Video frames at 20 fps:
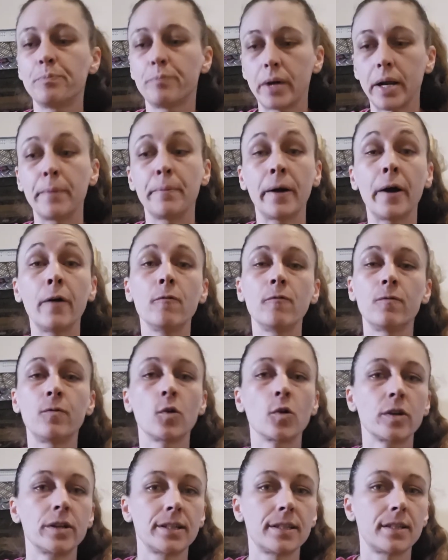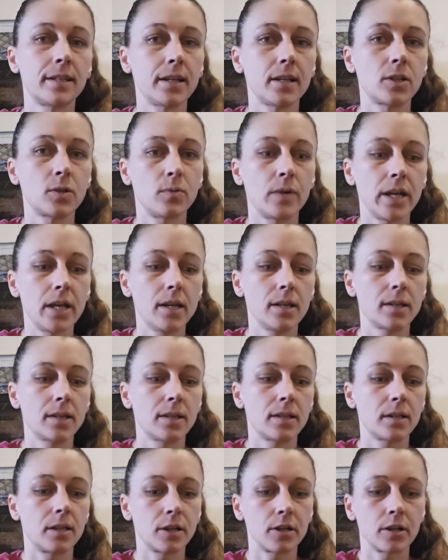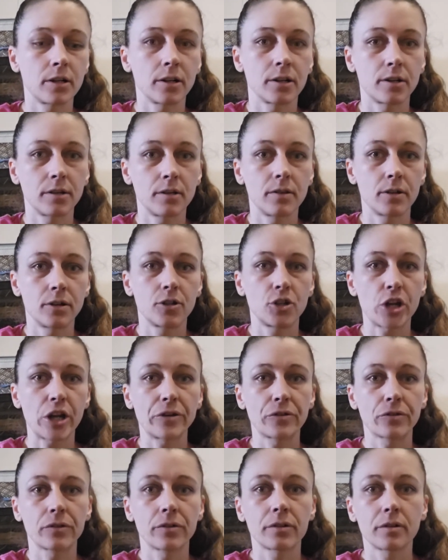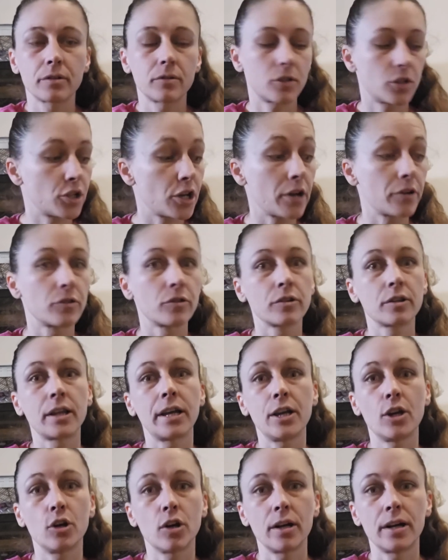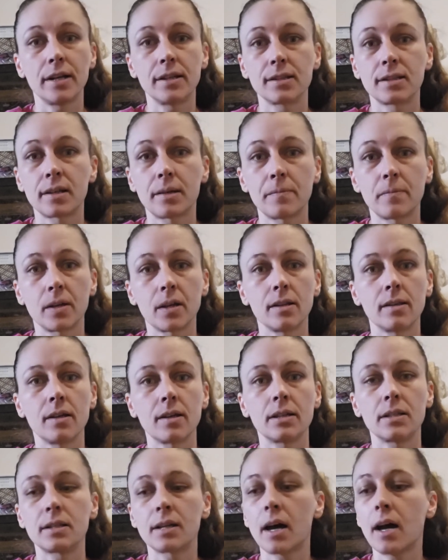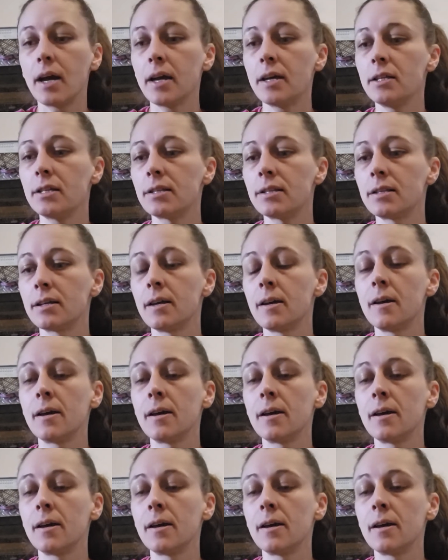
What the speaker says: but about 4 to 6 weeks they're generally good in something this size.